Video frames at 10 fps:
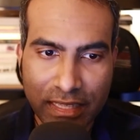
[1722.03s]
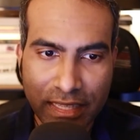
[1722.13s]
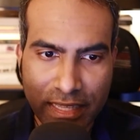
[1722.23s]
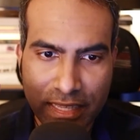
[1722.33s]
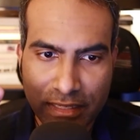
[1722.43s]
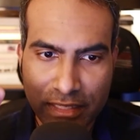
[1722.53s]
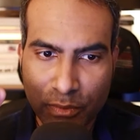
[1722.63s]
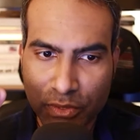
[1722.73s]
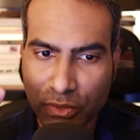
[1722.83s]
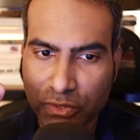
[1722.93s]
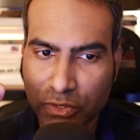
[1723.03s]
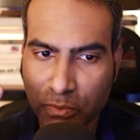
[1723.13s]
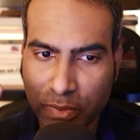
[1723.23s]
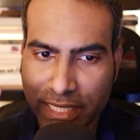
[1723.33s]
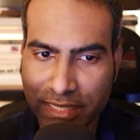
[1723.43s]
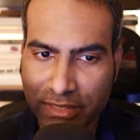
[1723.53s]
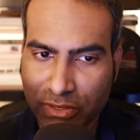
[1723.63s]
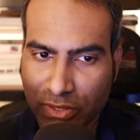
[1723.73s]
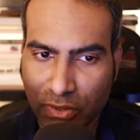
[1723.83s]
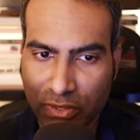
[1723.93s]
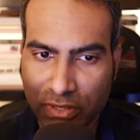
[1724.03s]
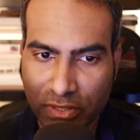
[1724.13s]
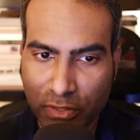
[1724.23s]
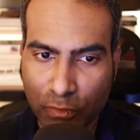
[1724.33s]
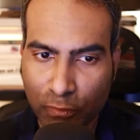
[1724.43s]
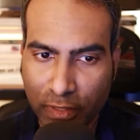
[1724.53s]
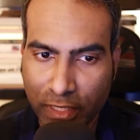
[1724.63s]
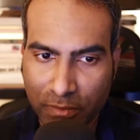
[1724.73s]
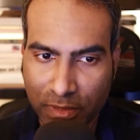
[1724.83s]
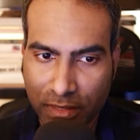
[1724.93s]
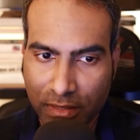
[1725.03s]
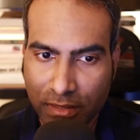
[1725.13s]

and he was also placed in solitary confinement.